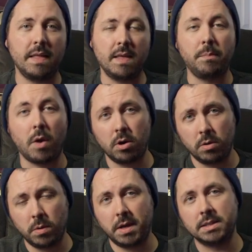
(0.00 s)
and they
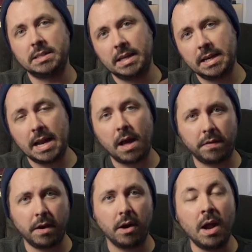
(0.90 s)
partner with us to get it
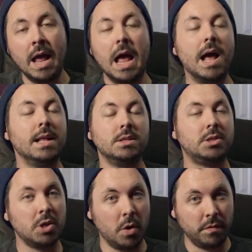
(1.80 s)
out there and
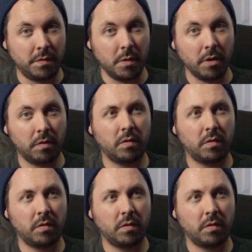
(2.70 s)
so forth.